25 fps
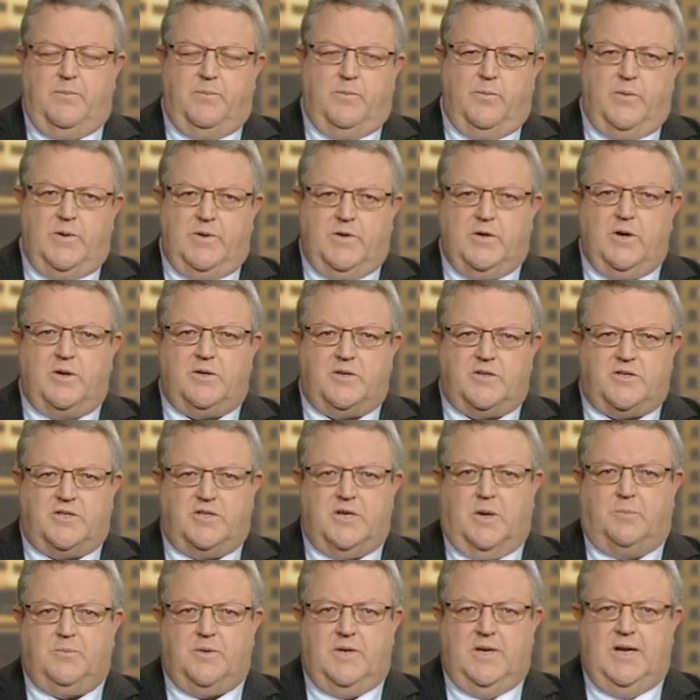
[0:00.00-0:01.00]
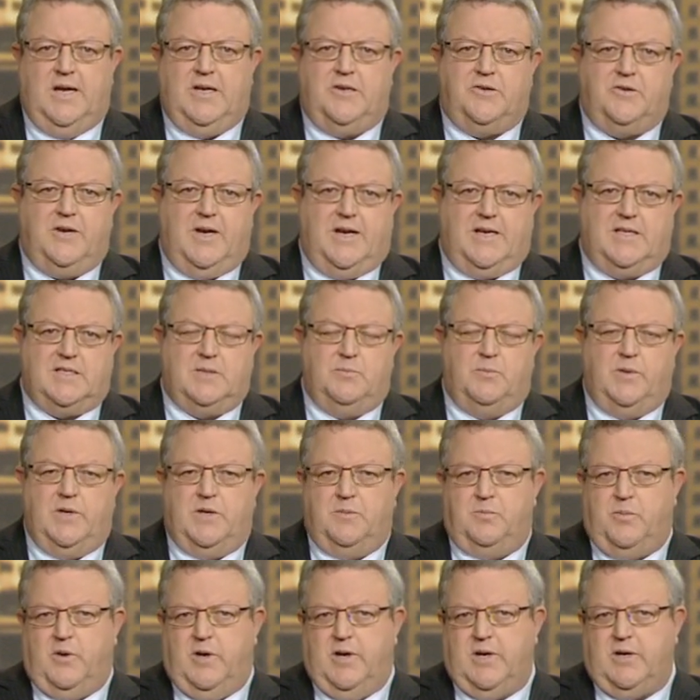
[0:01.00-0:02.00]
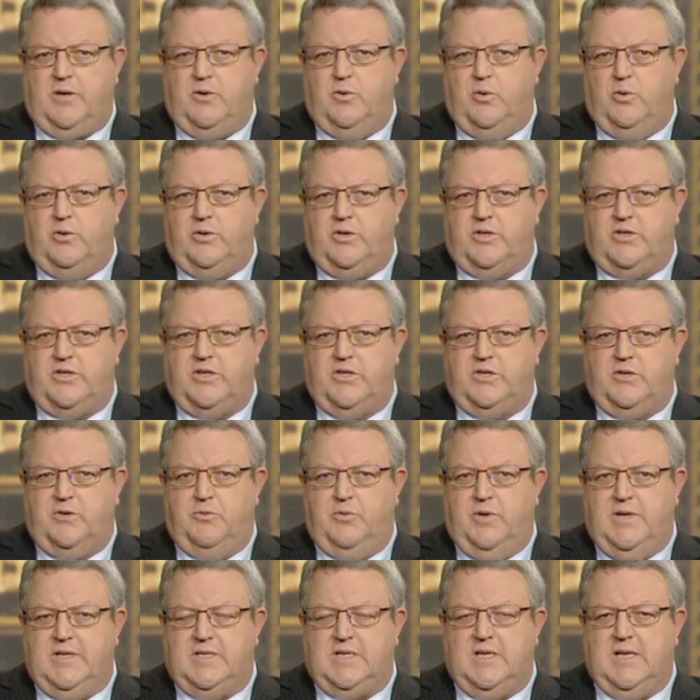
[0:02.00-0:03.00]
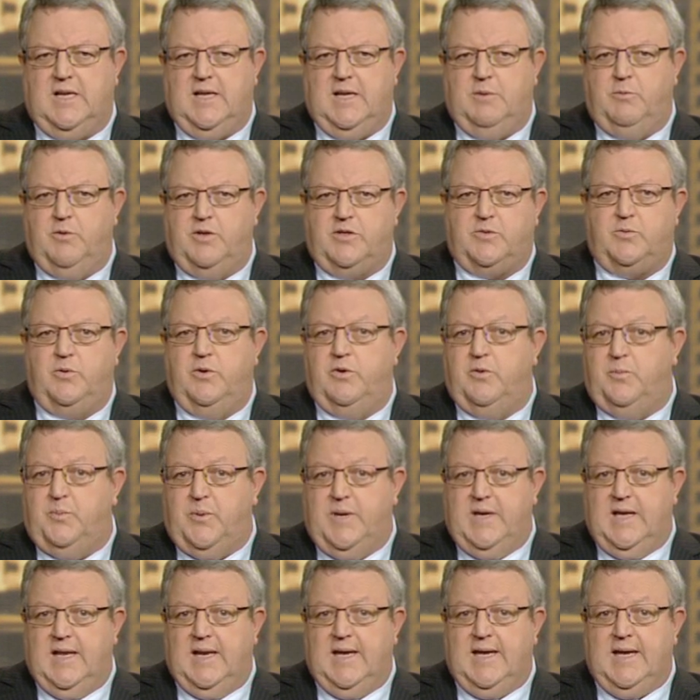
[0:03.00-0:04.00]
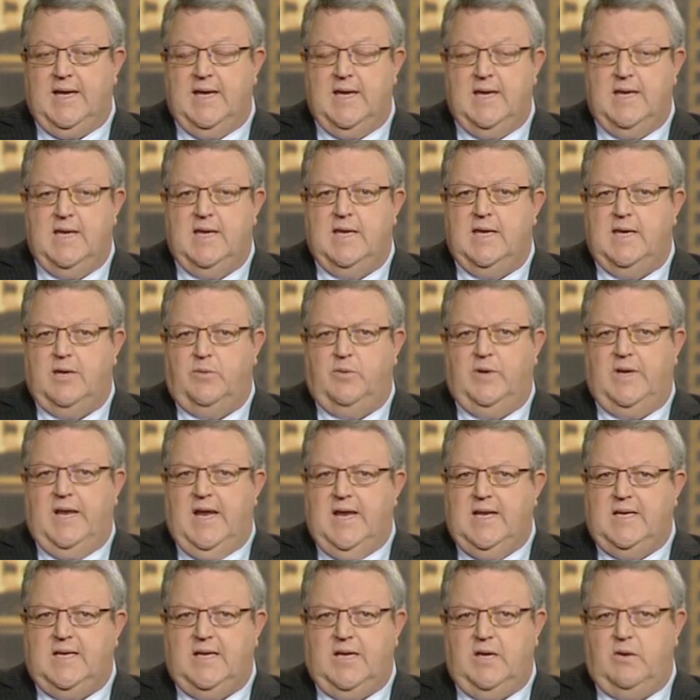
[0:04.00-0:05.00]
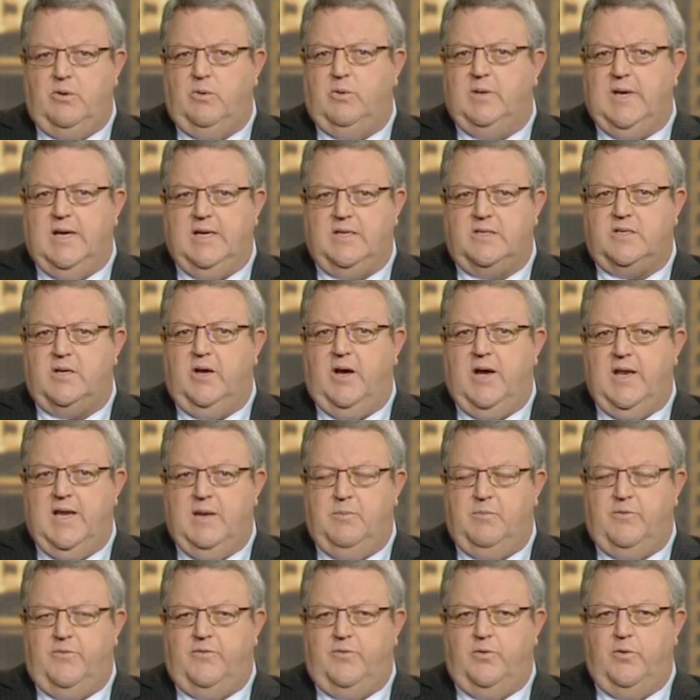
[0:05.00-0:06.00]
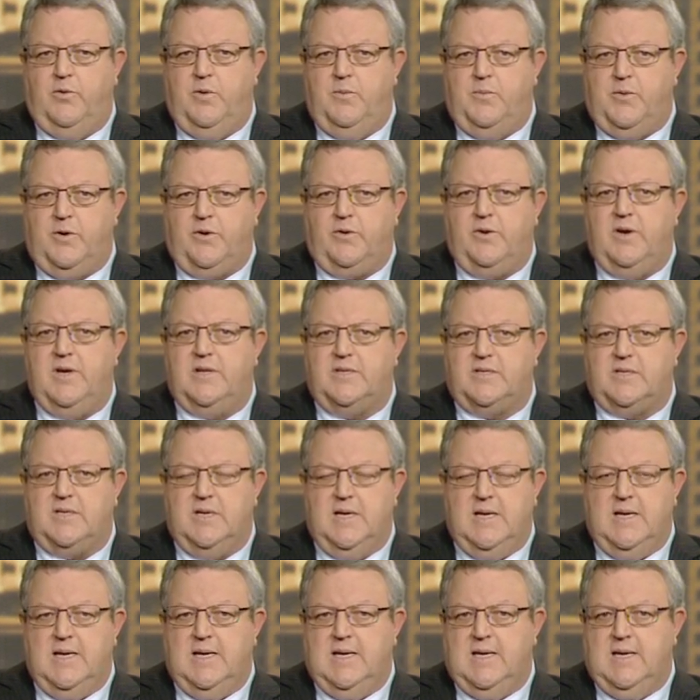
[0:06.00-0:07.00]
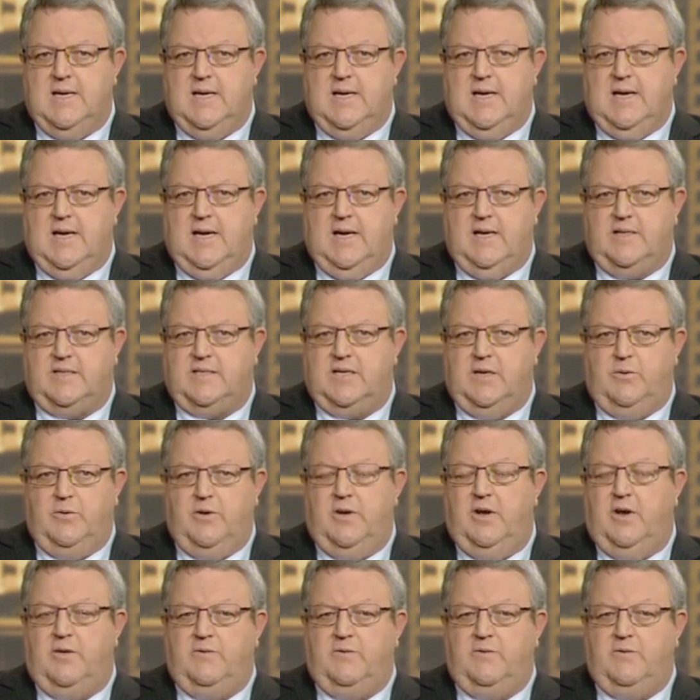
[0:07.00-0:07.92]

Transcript: We've got stopped in our tracks a bit by a court decision recently, which we're appealing. We need to get all that tidy before we progress, so we